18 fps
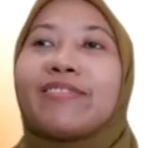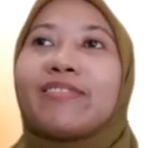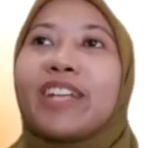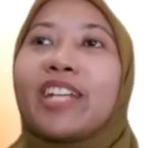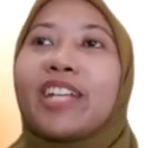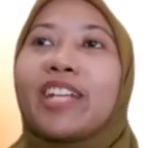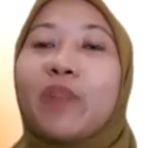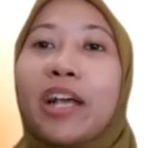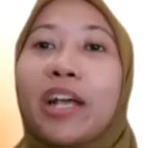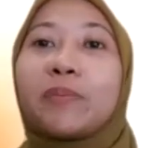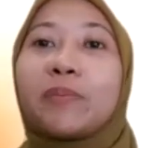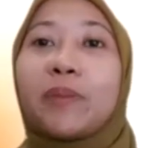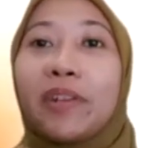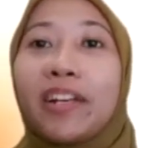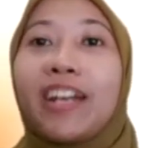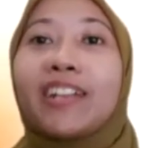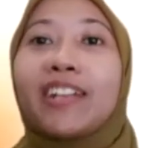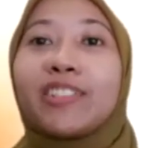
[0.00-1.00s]

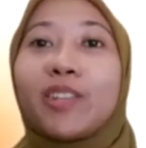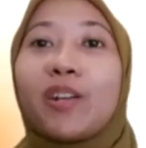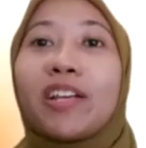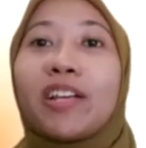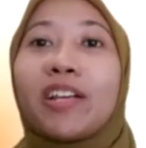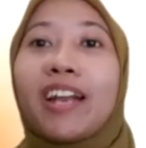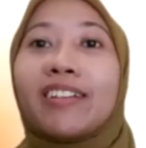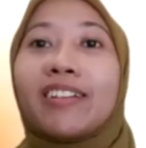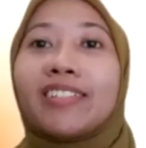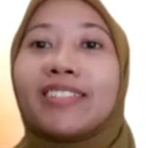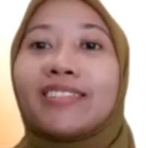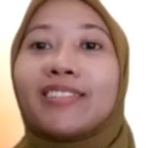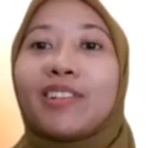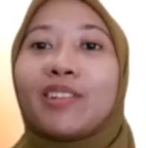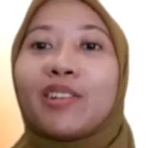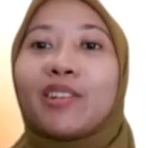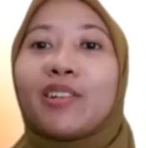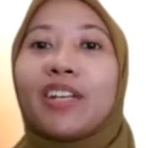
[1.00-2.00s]
experience tolerance,
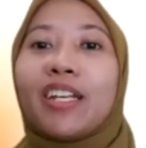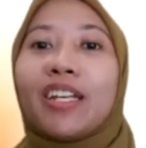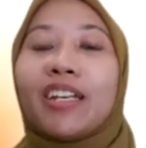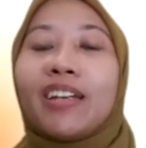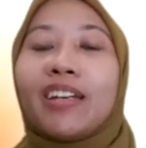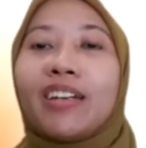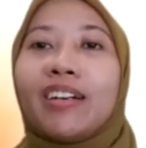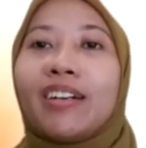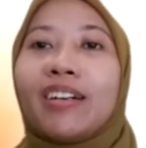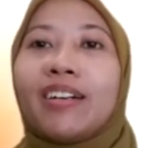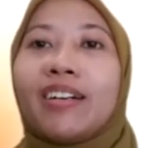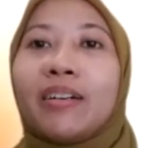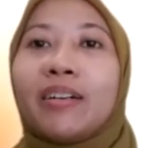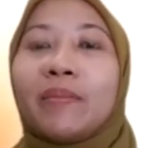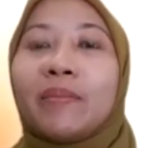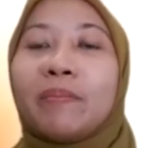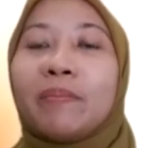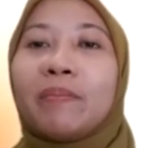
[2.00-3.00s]
not only
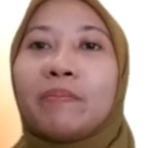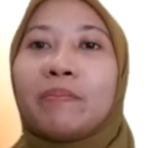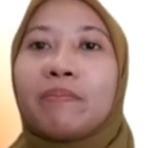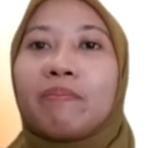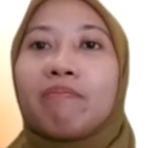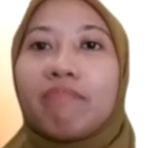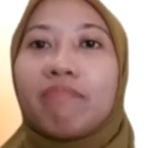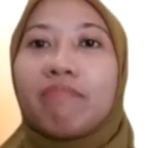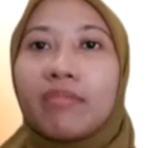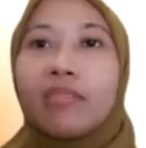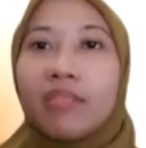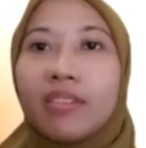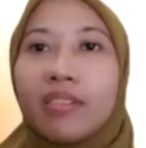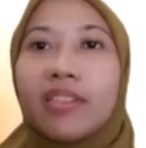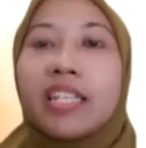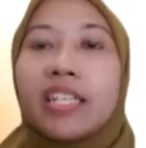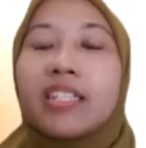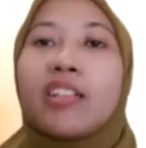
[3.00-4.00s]

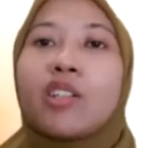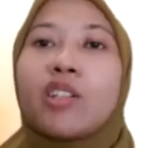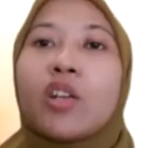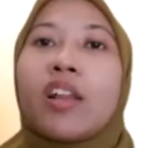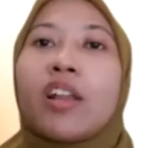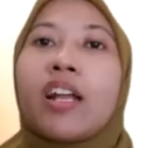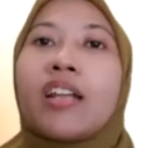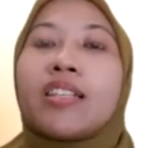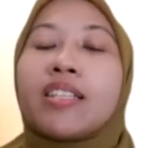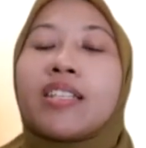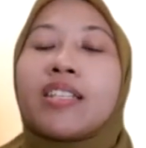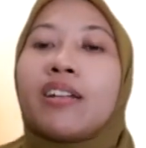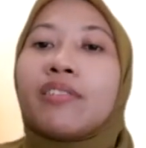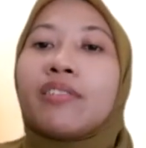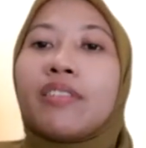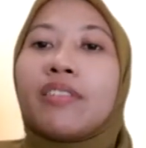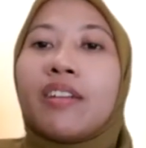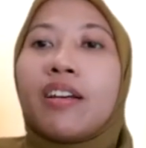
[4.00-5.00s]
teach the tolerance self.
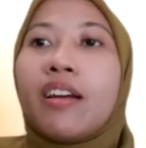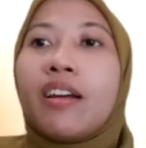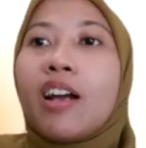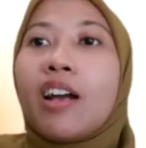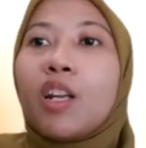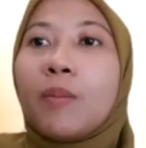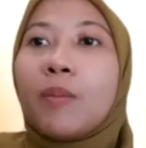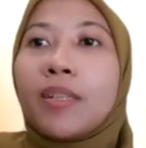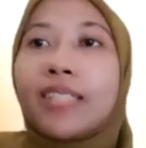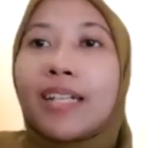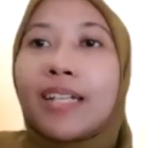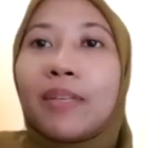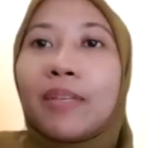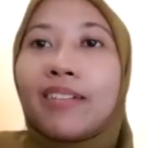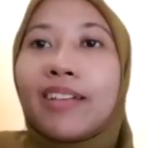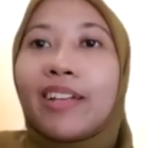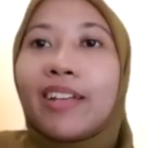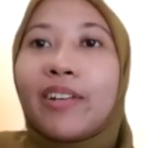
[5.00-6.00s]
Hello, Mas
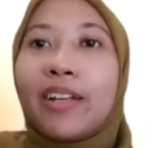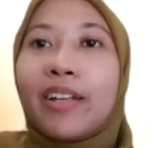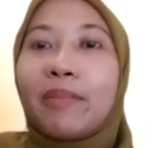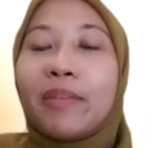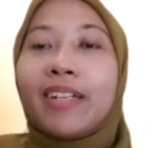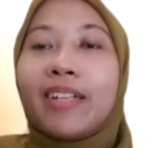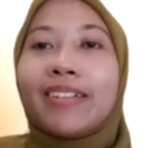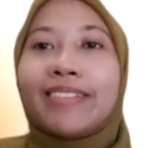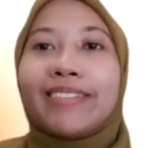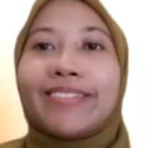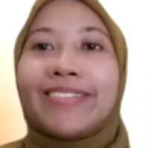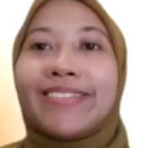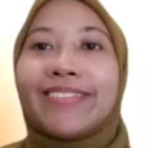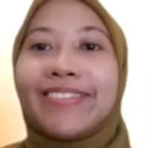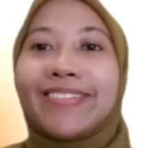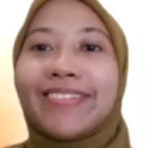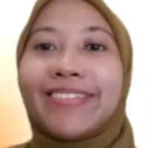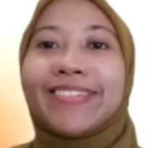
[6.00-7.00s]
Helmi, can you hear me?
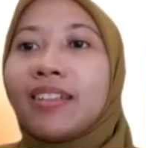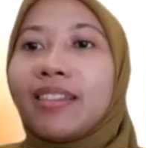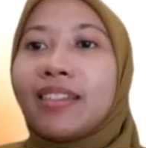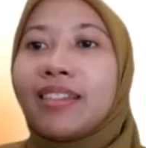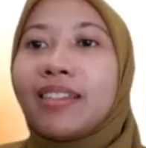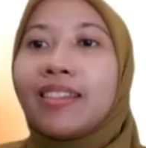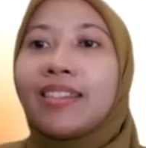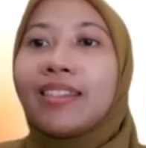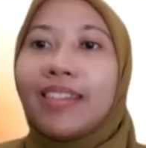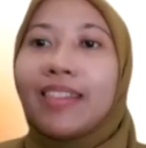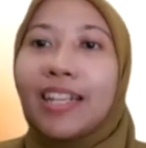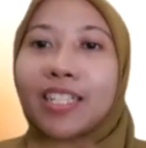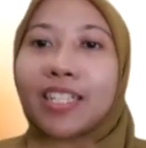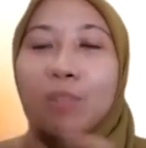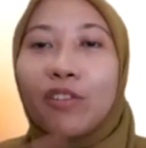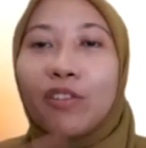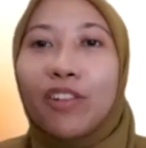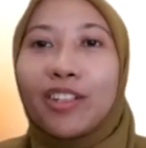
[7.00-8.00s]
Let's
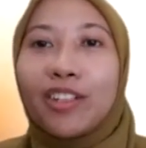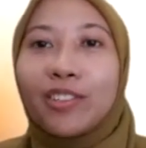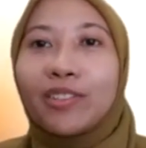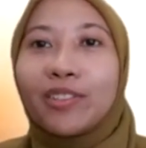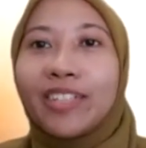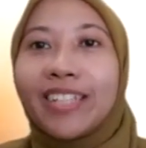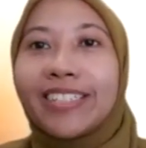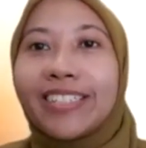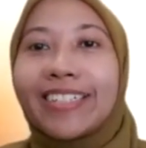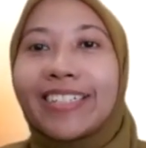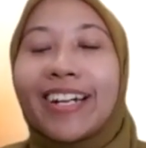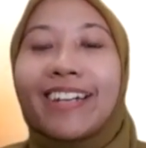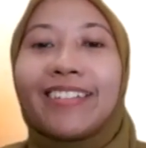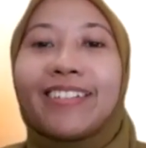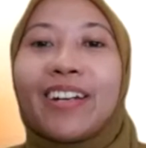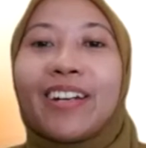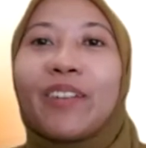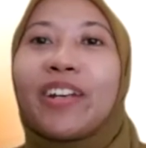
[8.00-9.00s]
move on to Jessica.
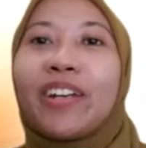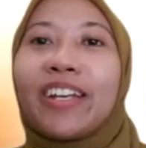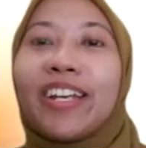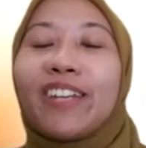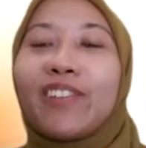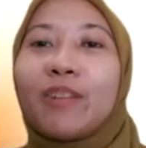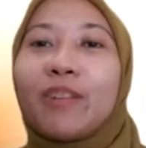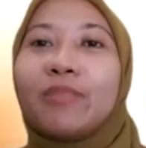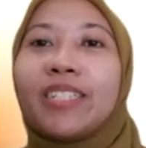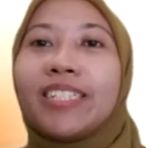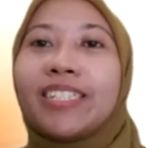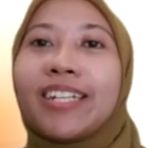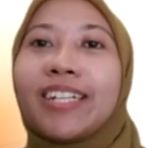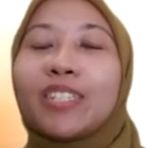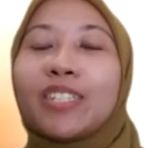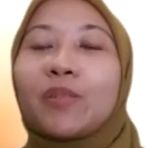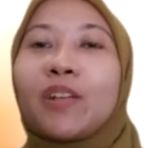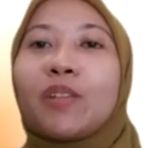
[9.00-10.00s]
I want to hear from Jessica
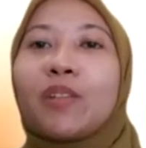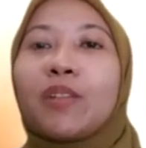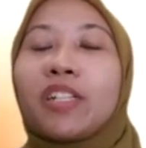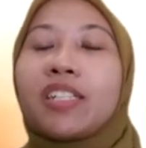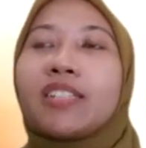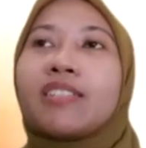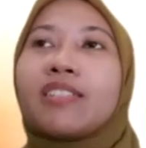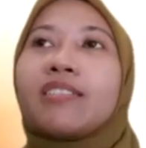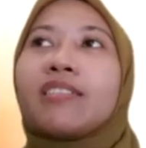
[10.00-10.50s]
as well. What's